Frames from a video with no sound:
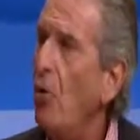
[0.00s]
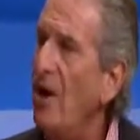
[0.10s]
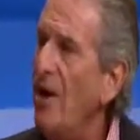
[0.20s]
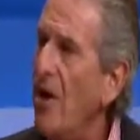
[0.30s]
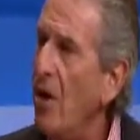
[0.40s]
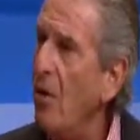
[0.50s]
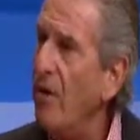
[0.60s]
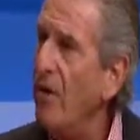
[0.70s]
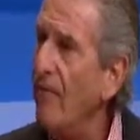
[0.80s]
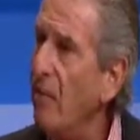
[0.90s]
we know
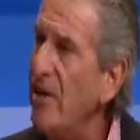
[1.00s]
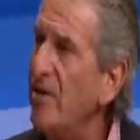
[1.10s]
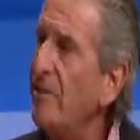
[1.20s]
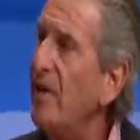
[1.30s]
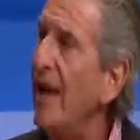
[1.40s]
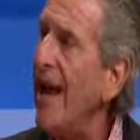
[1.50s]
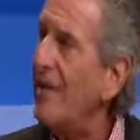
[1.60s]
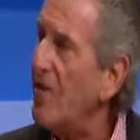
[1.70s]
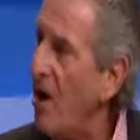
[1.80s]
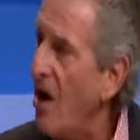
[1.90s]
that if we simply
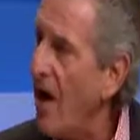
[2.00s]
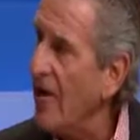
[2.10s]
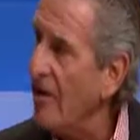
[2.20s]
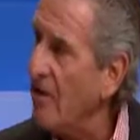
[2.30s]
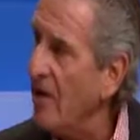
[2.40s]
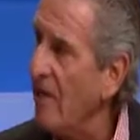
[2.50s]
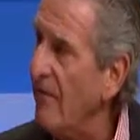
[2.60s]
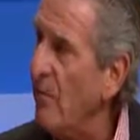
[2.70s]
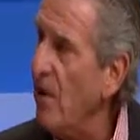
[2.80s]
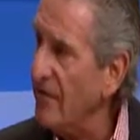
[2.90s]
ask our higher
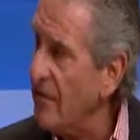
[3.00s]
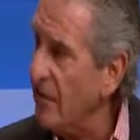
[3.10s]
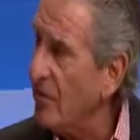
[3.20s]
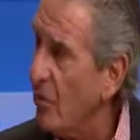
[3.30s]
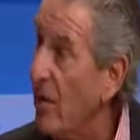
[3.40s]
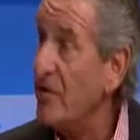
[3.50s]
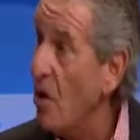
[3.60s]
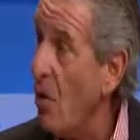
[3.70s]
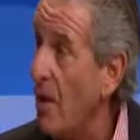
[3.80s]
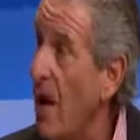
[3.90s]
self what's
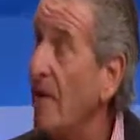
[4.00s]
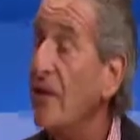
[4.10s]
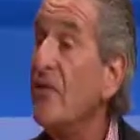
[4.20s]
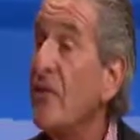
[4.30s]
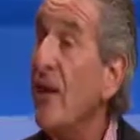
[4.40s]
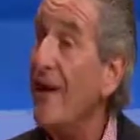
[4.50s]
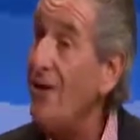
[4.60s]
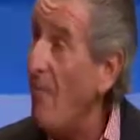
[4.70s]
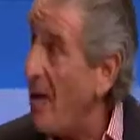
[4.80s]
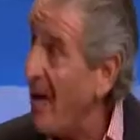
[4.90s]
going on, it'll say, hey,
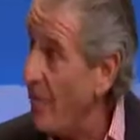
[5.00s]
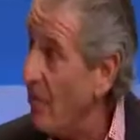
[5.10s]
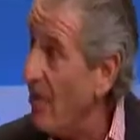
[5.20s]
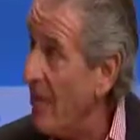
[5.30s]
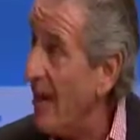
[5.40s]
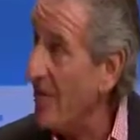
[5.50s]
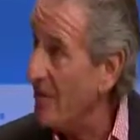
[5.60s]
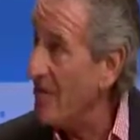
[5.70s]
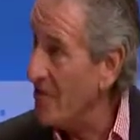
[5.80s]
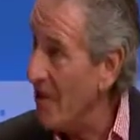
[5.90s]
don't bother with that
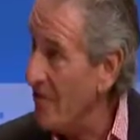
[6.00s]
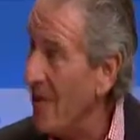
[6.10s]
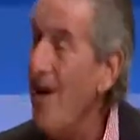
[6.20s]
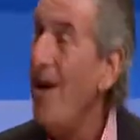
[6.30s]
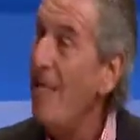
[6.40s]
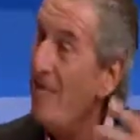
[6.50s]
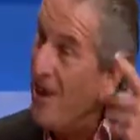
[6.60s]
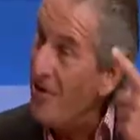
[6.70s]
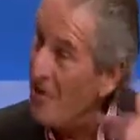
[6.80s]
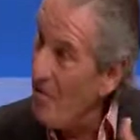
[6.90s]
if it's nothing.
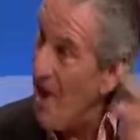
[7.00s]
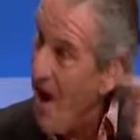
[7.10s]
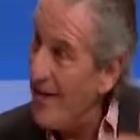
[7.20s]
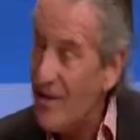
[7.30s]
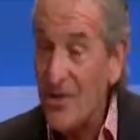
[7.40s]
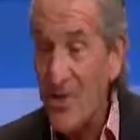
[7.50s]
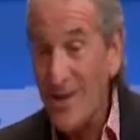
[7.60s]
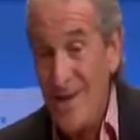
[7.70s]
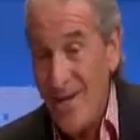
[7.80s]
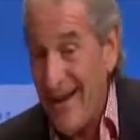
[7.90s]
But in your mind, you'll
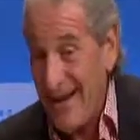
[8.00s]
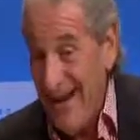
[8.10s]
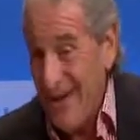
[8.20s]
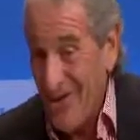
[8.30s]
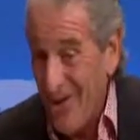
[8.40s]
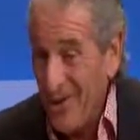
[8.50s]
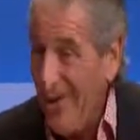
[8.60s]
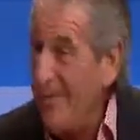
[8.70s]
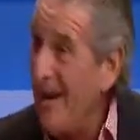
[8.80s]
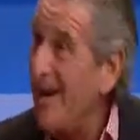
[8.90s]
say, gee, that guy
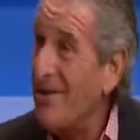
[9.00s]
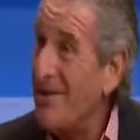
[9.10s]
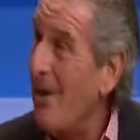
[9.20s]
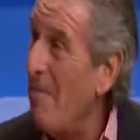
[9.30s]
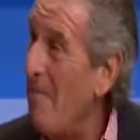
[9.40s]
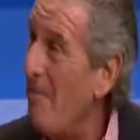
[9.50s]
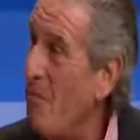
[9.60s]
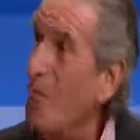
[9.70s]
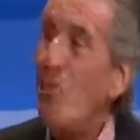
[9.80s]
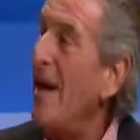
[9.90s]
insulted me. It's going to
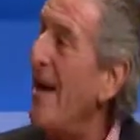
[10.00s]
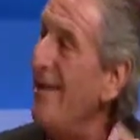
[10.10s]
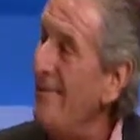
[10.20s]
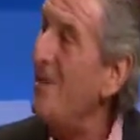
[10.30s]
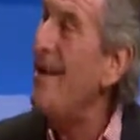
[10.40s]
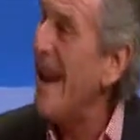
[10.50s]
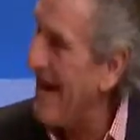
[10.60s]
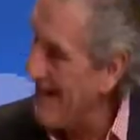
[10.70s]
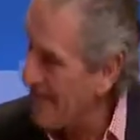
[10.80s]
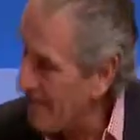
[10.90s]
ruminate for
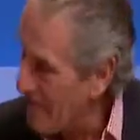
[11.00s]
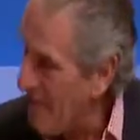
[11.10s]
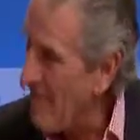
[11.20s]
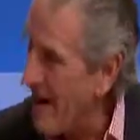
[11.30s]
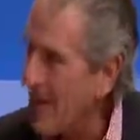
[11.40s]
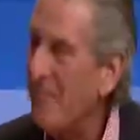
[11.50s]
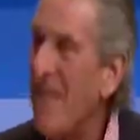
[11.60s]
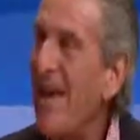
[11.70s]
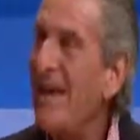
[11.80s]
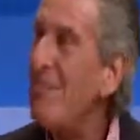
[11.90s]
days about it.
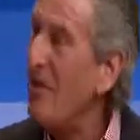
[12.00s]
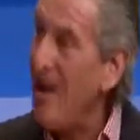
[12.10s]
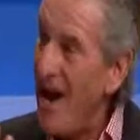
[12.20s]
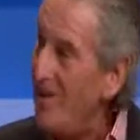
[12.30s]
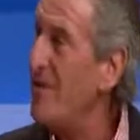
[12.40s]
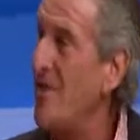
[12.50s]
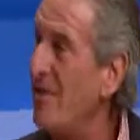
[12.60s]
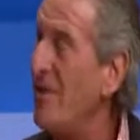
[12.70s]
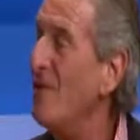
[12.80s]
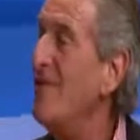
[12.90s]
But the higher
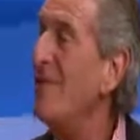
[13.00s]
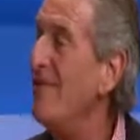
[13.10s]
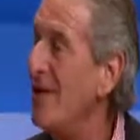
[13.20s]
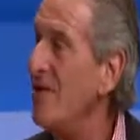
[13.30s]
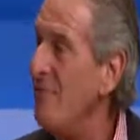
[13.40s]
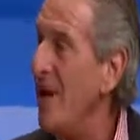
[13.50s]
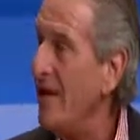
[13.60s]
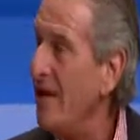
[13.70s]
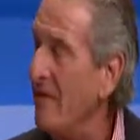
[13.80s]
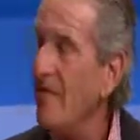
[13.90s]
self knows it doesn't
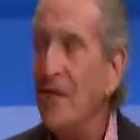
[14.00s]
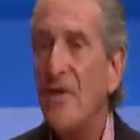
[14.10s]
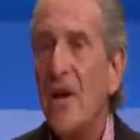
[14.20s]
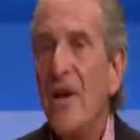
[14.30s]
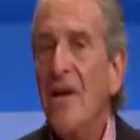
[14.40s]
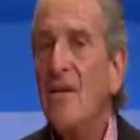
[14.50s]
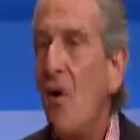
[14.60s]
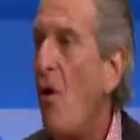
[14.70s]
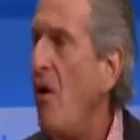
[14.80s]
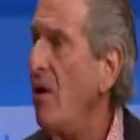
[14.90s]
make a difference.
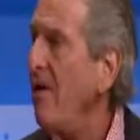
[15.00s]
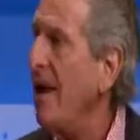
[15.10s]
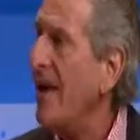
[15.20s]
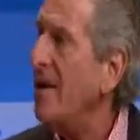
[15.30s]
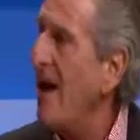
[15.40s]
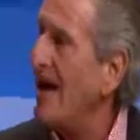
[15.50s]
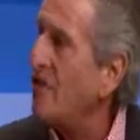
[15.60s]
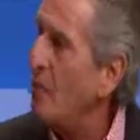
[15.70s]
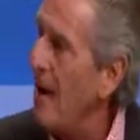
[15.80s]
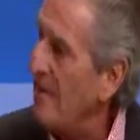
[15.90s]
So all of that
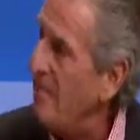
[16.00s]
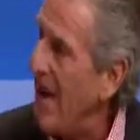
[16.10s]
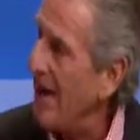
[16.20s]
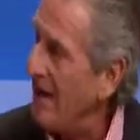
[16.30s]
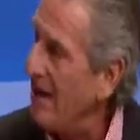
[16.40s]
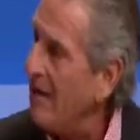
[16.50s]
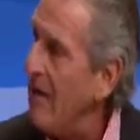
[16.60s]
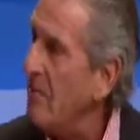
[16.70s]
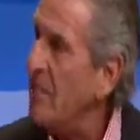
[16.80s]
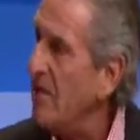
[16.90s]
ties right back
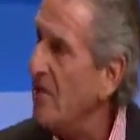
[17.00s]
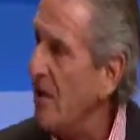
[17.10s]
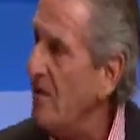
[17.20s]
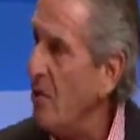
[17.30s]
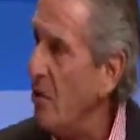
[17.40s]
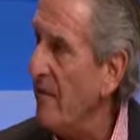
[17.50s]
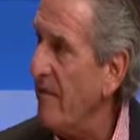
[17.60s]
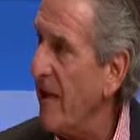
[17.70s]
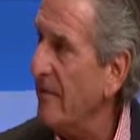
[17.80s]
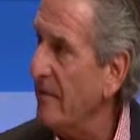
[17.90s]
into the placebo
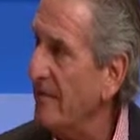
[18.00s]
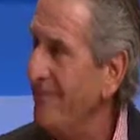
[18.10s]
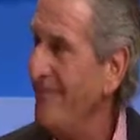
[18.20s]
effect.